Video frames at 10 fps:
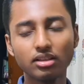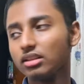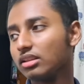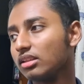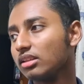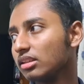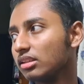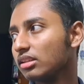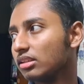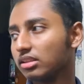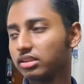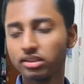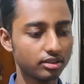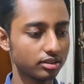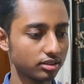You might think,
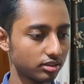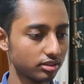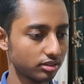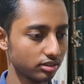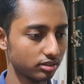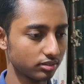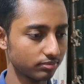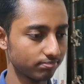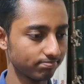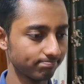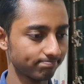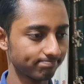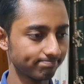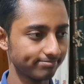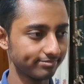oh, okay, like the paper
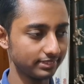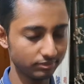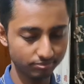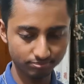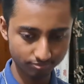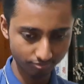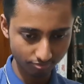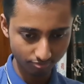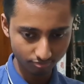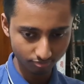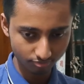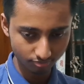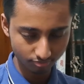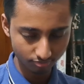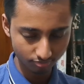got leaked.
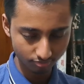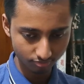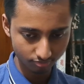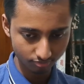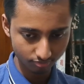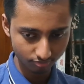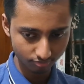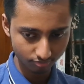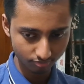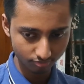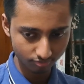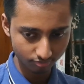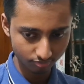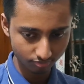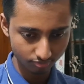Oh,
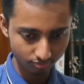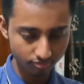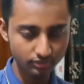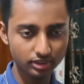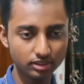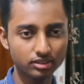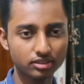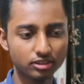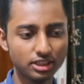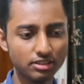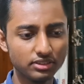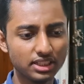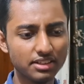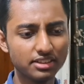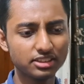they might not make the same
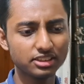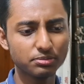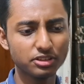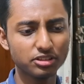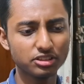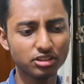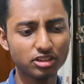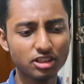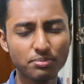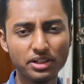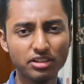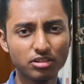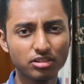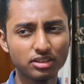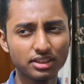mistake again. I know
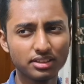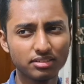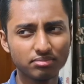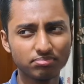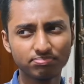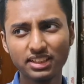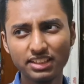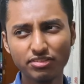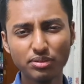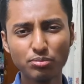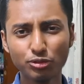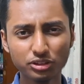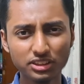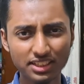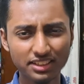they will in,
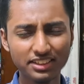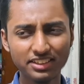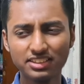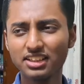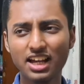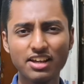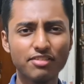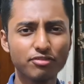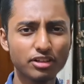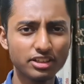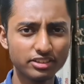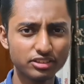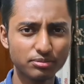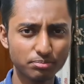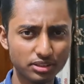ensure higher security or
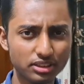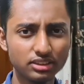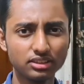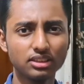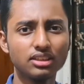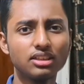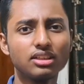whatever, but